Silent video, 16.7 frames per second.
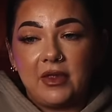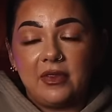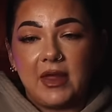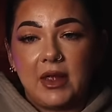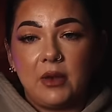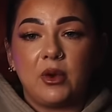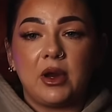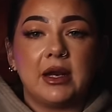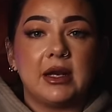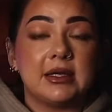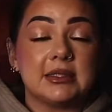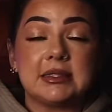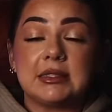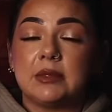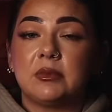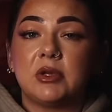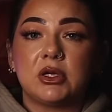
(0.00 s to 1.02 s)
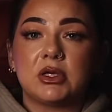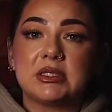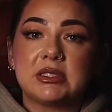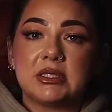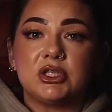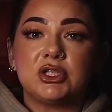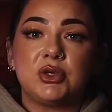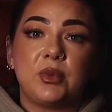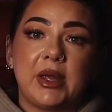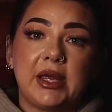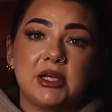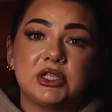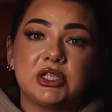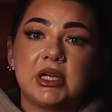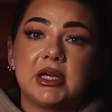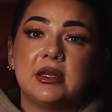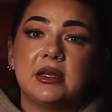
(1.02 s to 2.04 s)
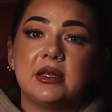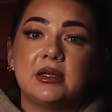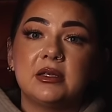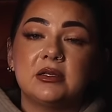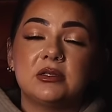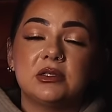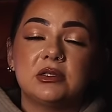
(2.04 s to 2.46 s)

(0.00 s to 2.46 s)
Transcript: they were in a similar situation,